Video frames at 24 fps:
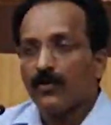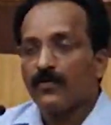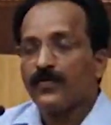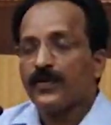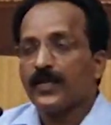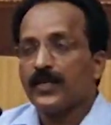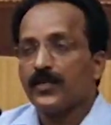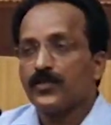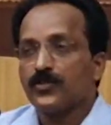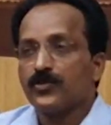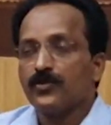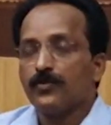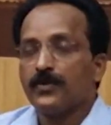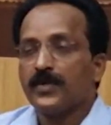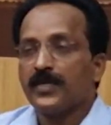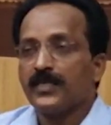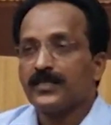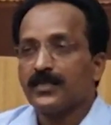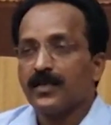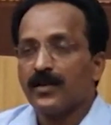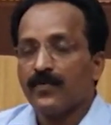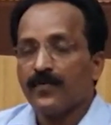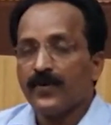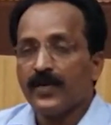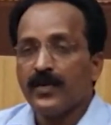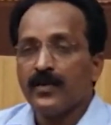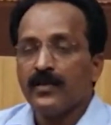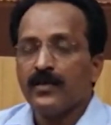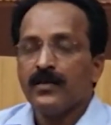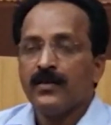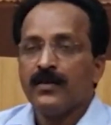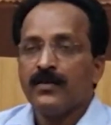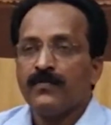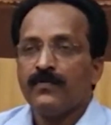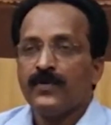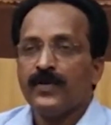configuration of PSLV.
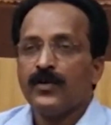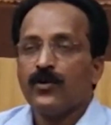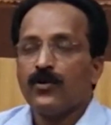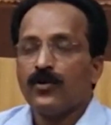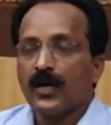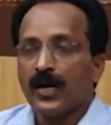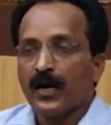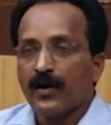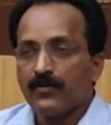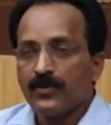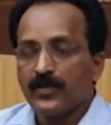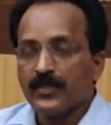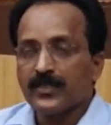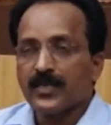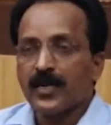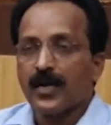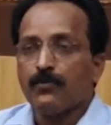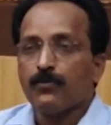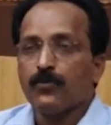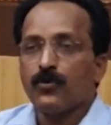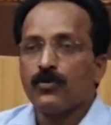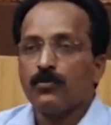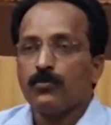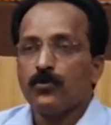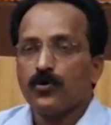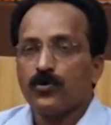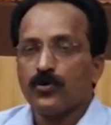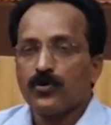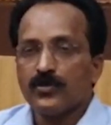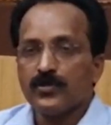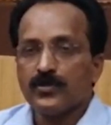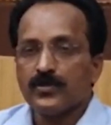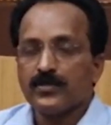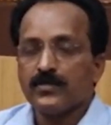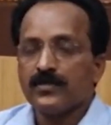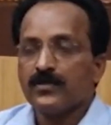We don't have the starter
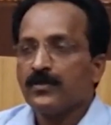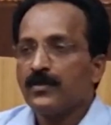motors